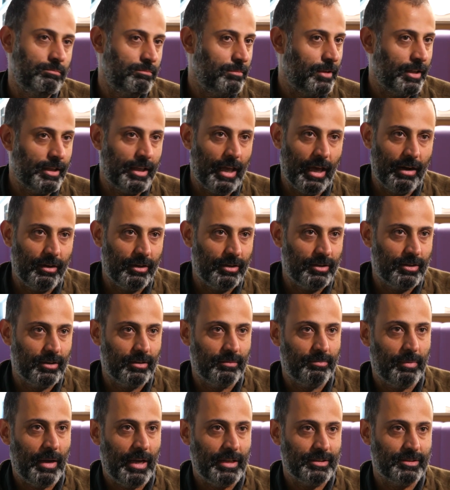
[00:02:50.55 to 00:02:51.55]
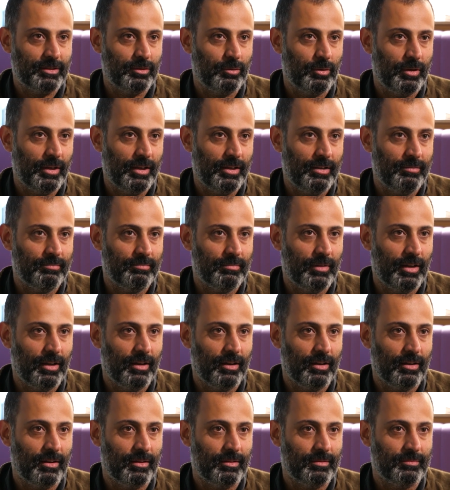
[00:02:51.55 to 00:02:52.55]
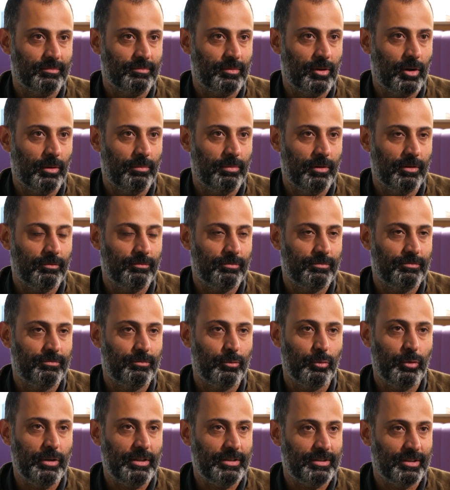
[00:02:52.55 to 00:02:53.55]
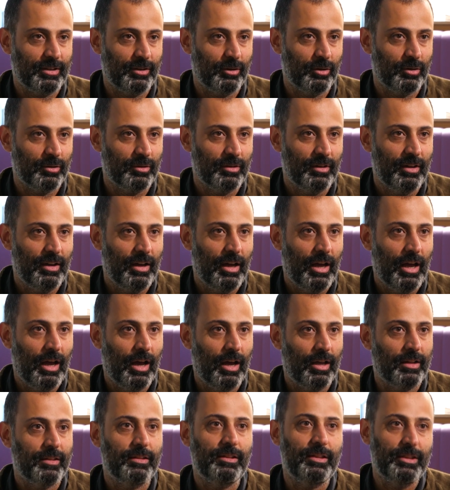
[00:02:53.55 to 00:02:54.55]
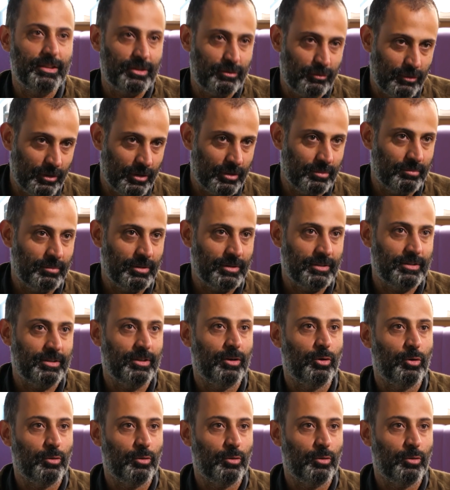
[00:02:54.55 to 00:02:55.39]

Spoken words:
the character passed away a couple of weeks ago, and this film is the